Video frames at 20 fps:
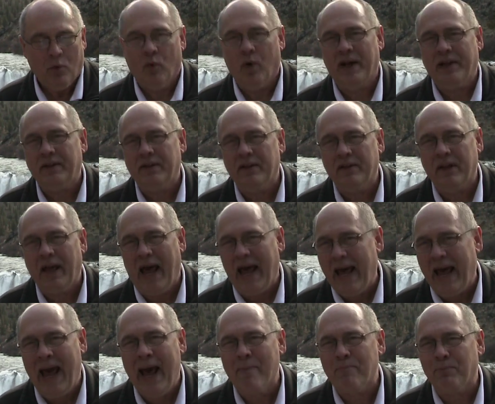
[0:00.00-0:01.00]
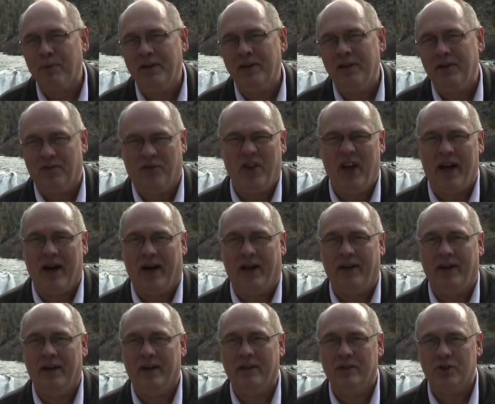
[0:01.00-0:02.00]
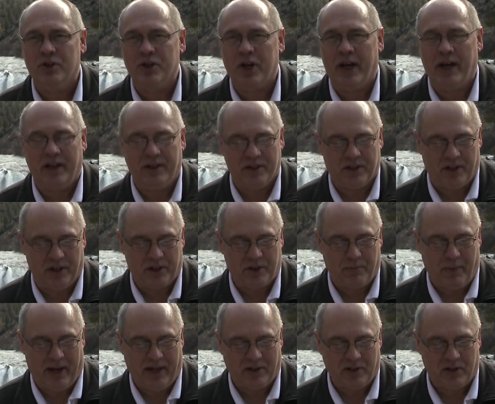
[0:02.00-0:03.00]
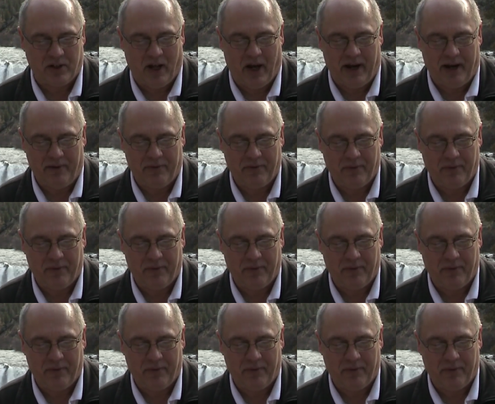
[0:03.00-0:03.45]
What happened then changed this man's life.